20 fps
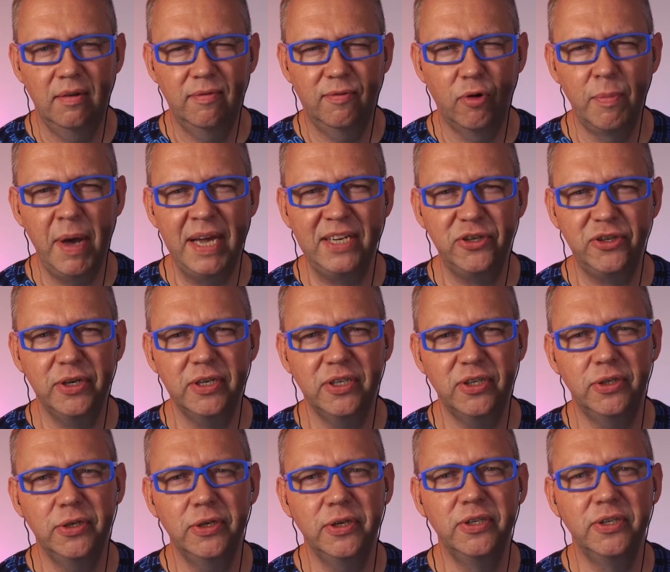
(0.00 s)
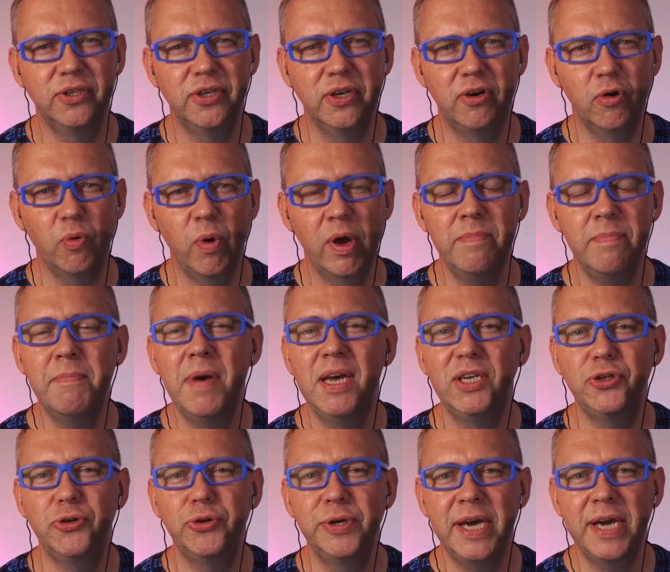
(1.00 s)
4 metrics to consider when
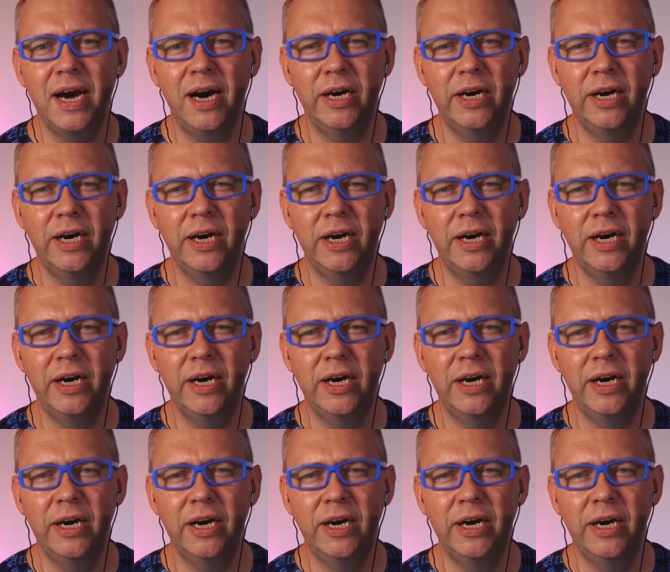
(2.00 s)
measuring